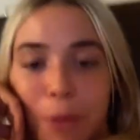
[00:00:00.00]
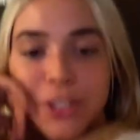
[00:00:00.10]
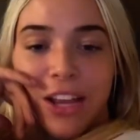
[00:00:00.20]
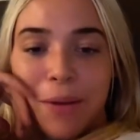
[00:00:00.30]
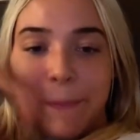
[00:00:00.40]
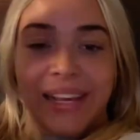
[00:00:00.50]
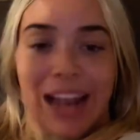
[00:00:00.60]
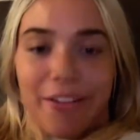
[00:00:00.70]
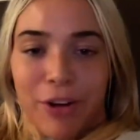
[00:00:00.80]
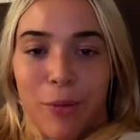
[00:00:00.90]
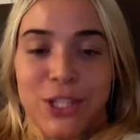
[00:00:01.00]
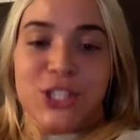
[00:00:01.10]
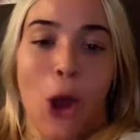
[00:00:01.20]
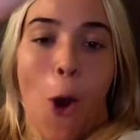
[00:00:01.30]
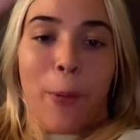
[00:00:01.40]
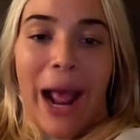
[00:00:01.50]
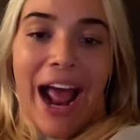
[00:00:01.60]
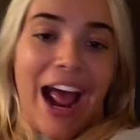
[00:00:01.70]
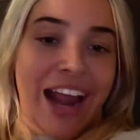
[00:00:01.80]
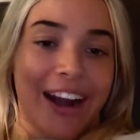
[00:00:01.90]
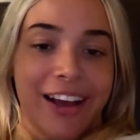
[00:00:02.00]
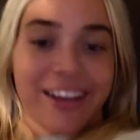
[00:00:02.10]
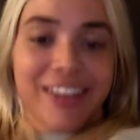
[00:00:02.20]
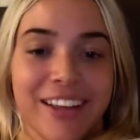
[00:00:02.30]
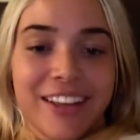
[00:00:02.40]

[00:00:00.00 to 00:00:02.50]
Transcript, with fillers: I wish I could meet everyone so bad.